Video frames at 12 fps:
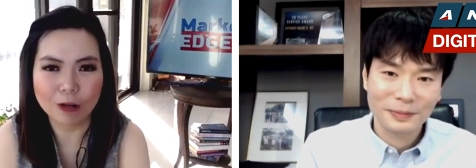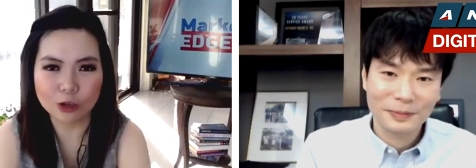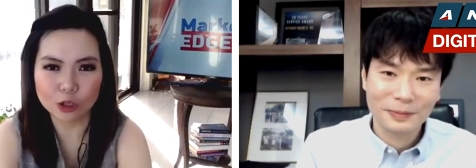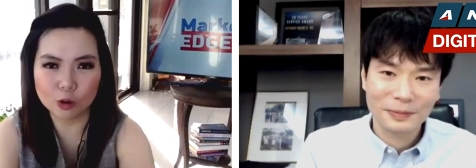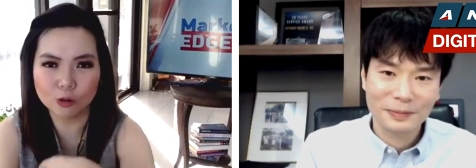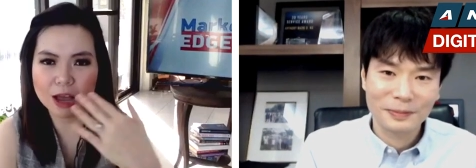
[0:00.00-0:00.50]

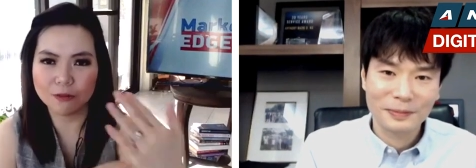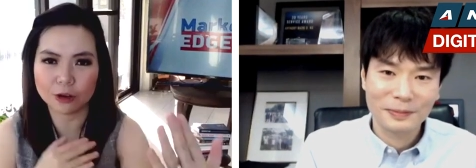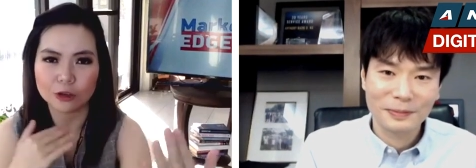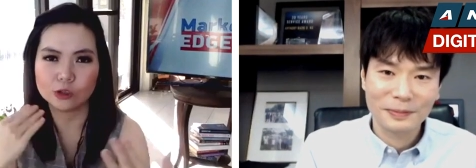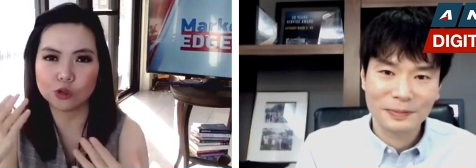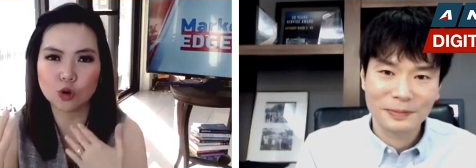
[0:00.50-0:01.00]
Speaker 1: you don't have a
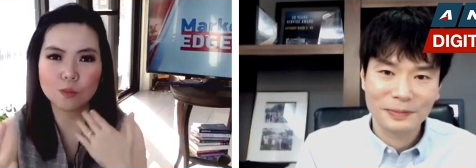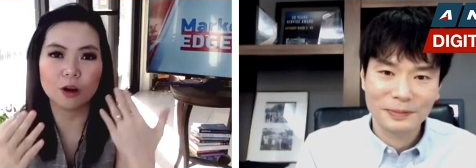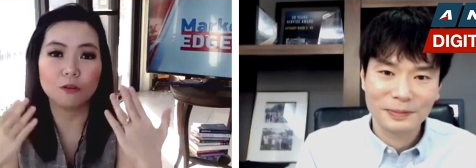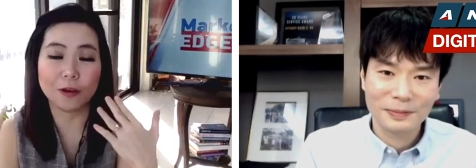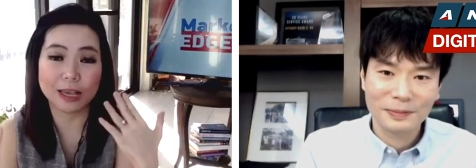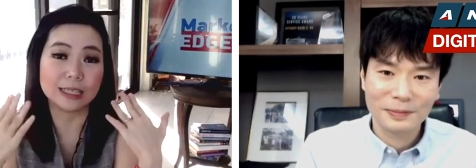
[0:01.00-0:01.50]

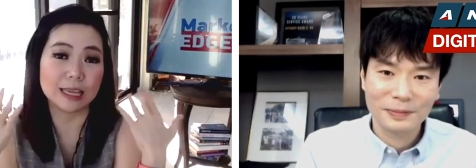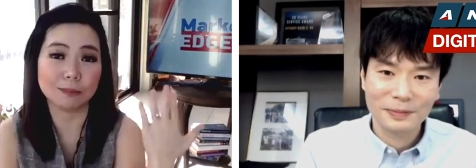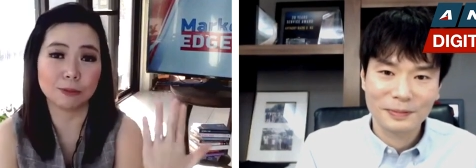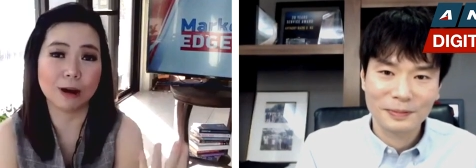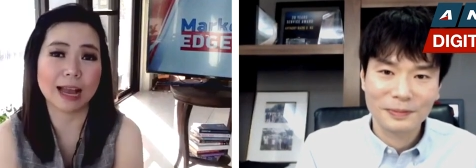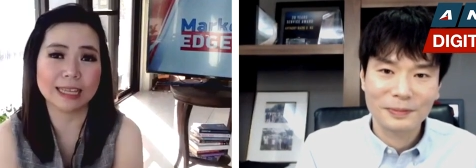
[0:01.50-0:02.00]
consumer facing
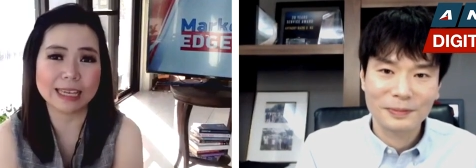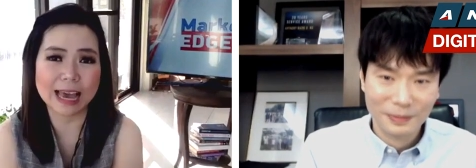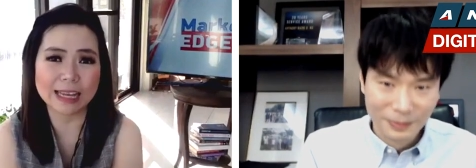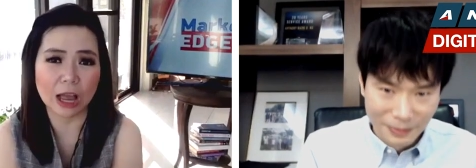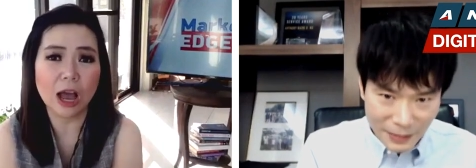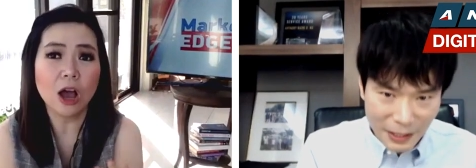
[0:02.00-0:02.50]
brand
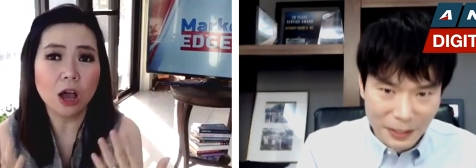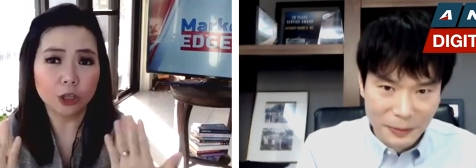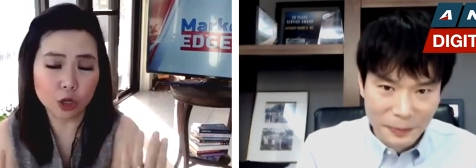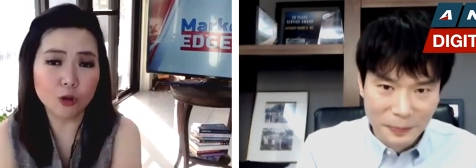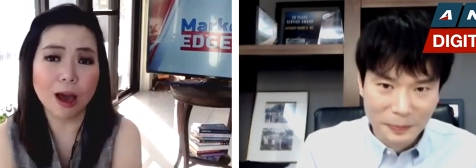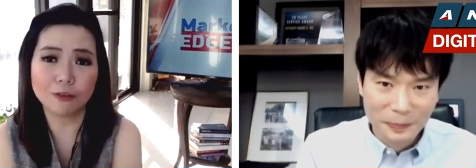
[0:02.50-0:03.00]
yet
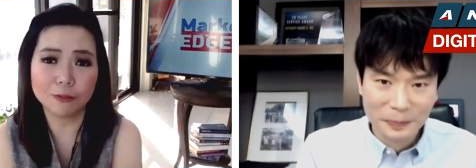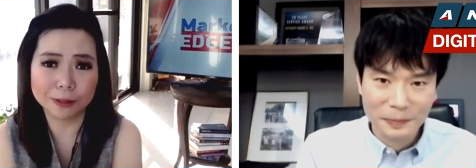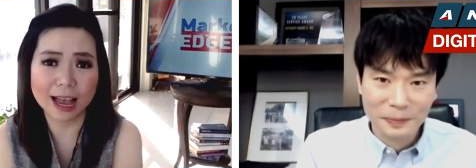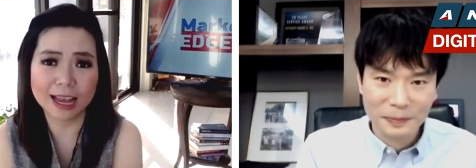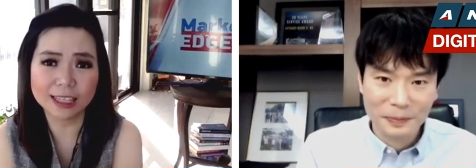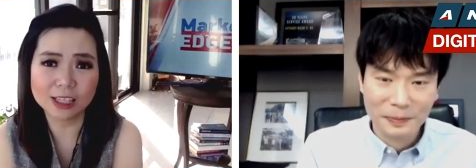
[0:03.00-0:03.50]
do you have
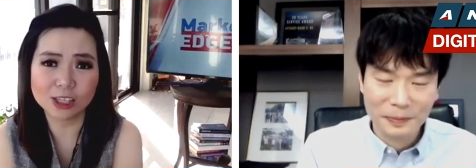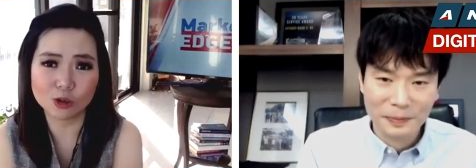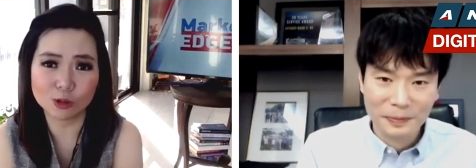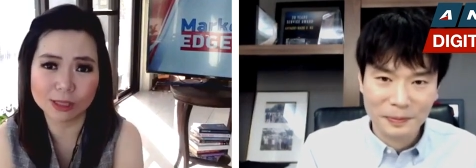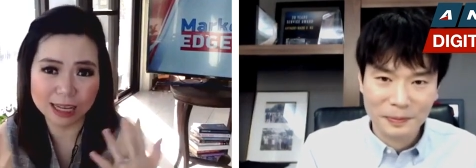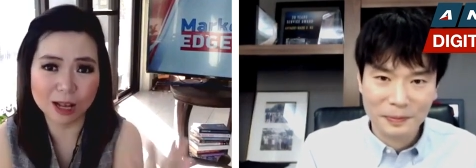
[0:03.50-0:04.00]
plans
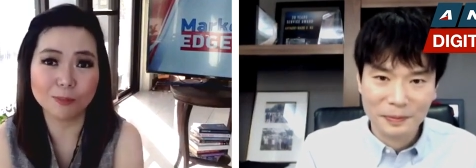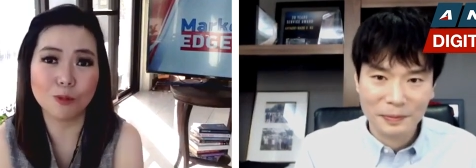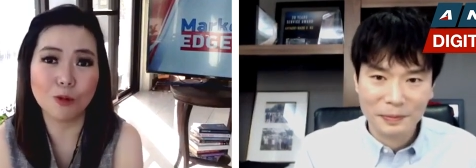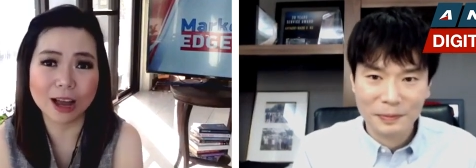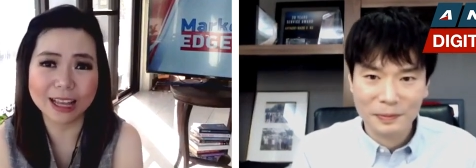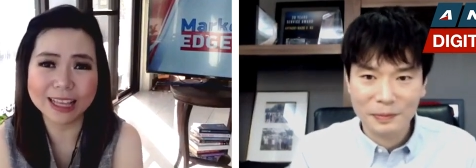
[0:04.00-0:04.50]
to set up
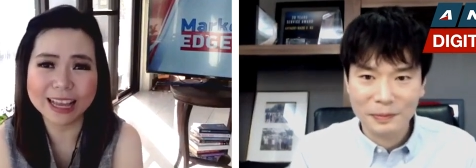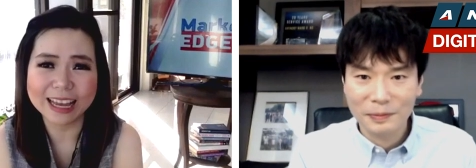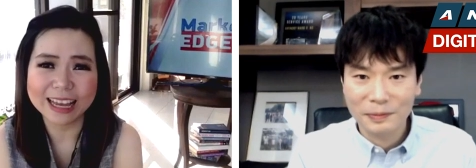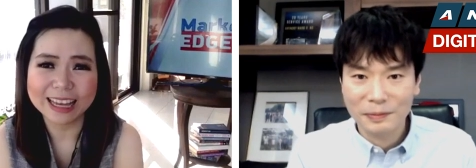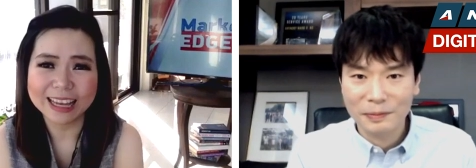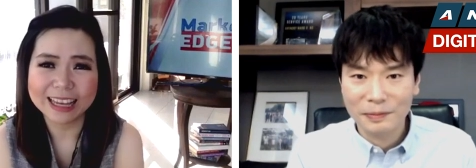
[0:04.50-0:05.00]
one
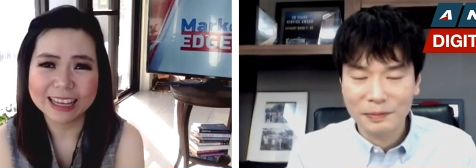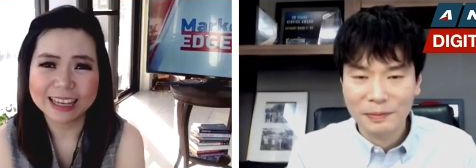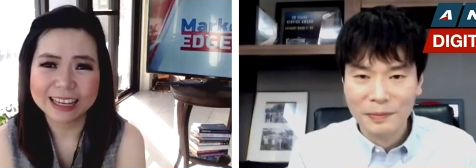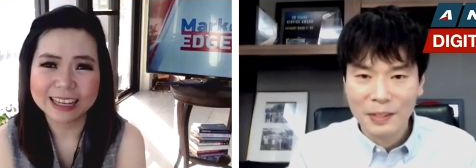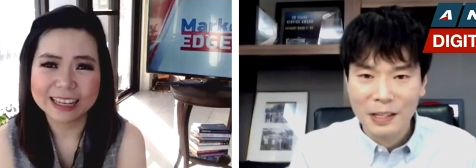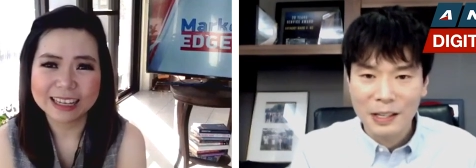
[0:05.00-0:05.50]

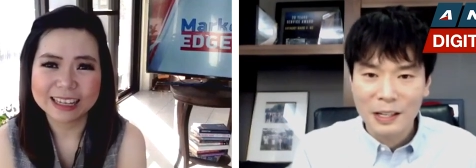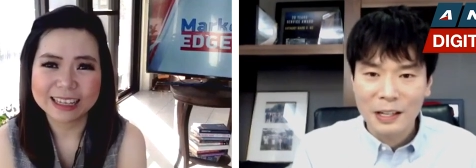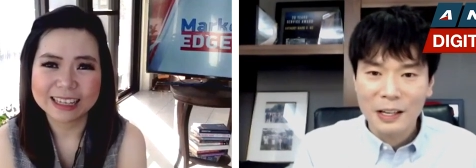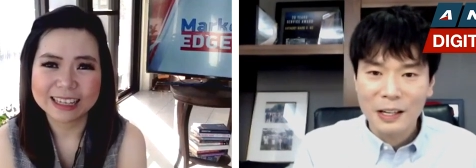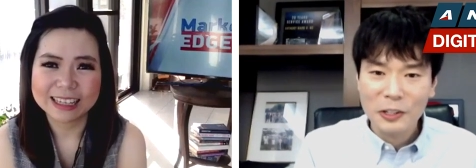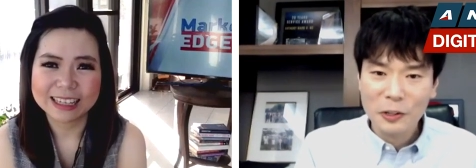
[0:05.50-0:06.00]

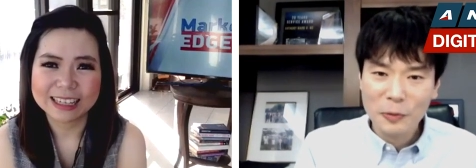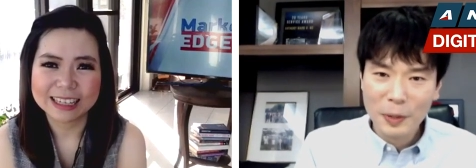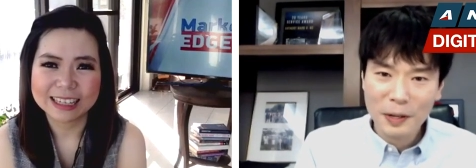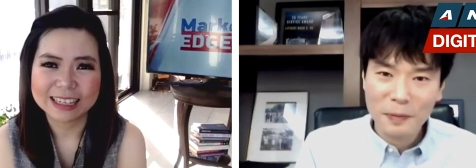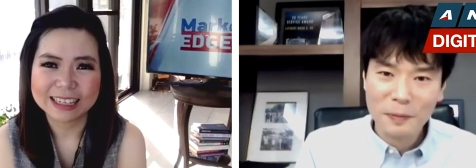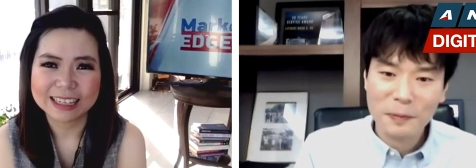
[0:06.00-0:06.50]
Speaker 2: no
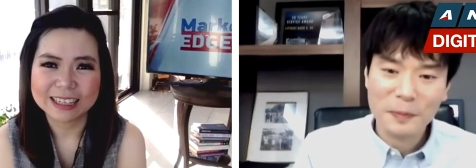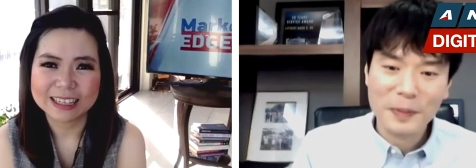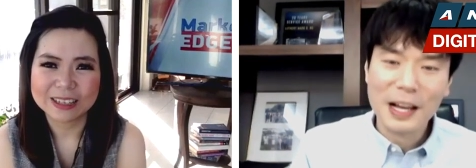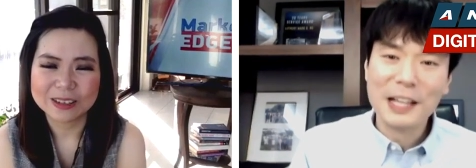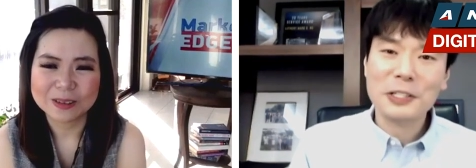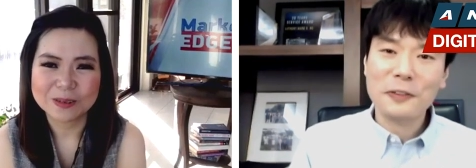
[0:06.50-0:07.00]
we're
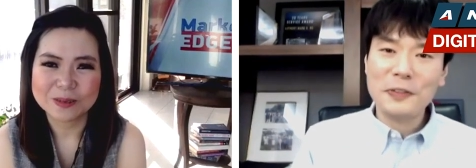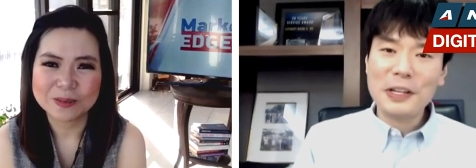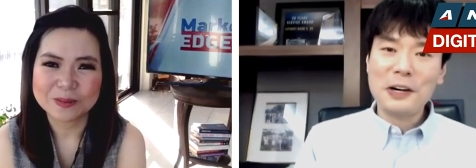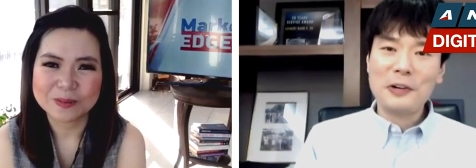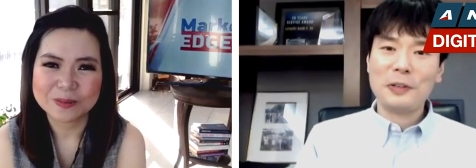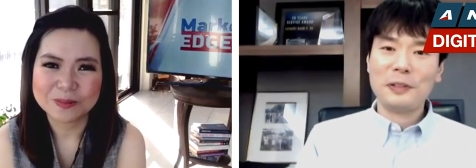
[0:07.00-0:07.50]
as of
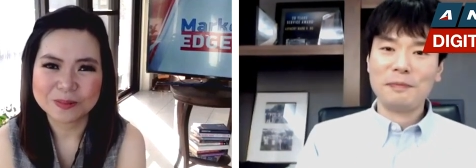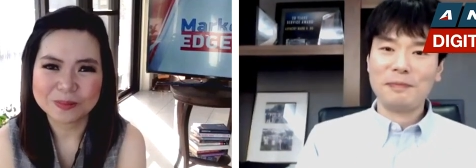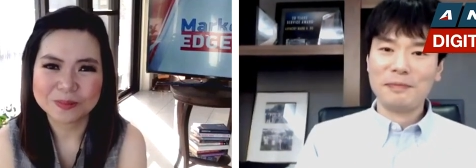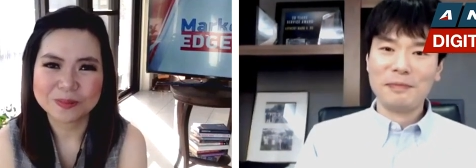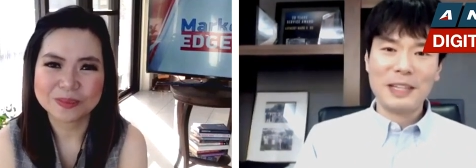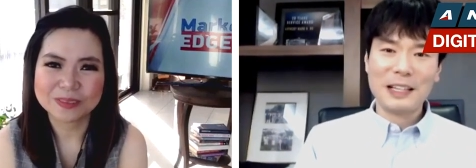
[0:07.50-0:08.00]
now
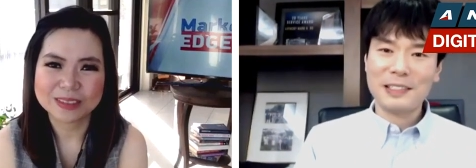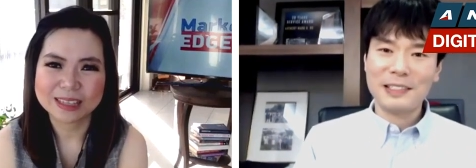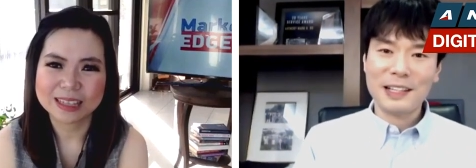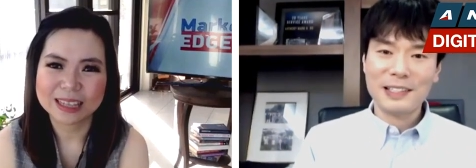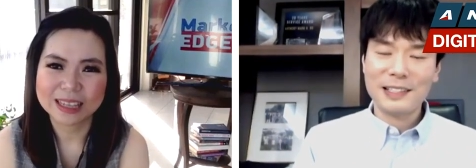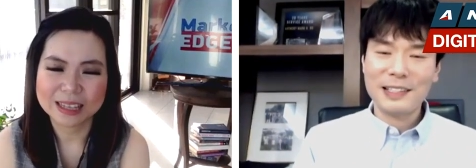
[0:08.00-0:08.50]
that's
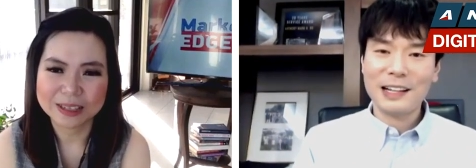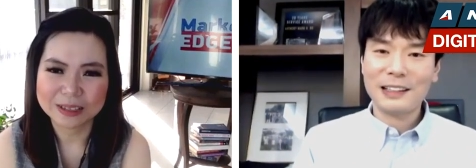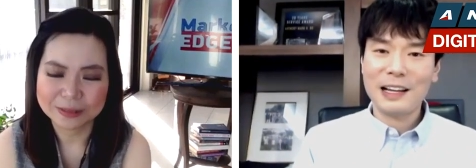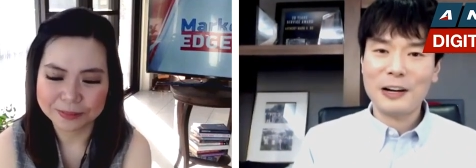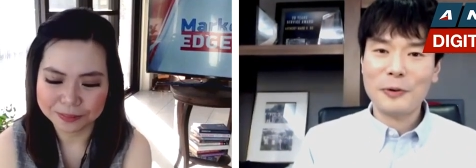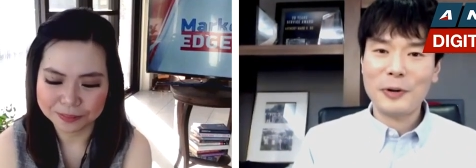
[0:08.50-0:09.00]
that's not
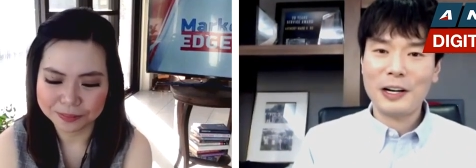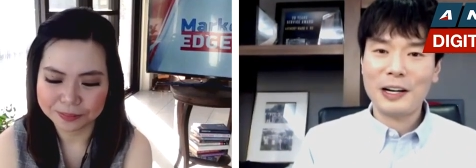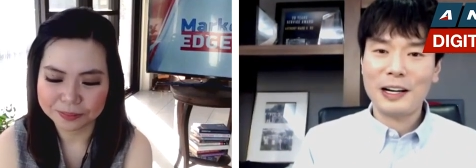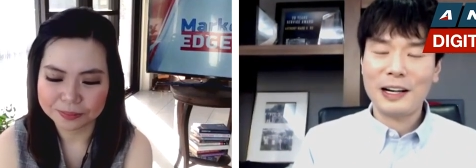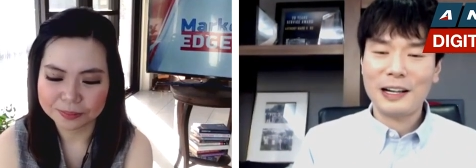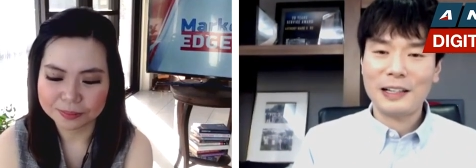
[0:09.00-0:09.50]
our
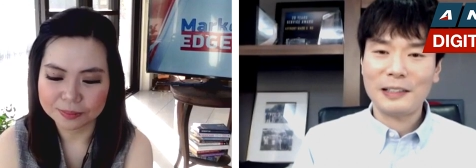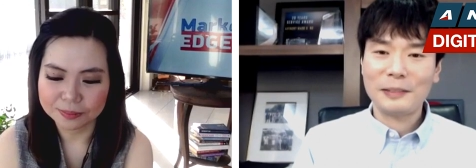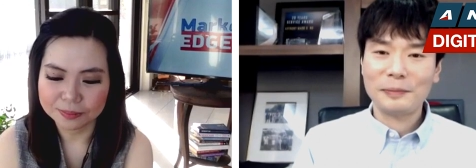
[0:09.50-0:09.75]
uh,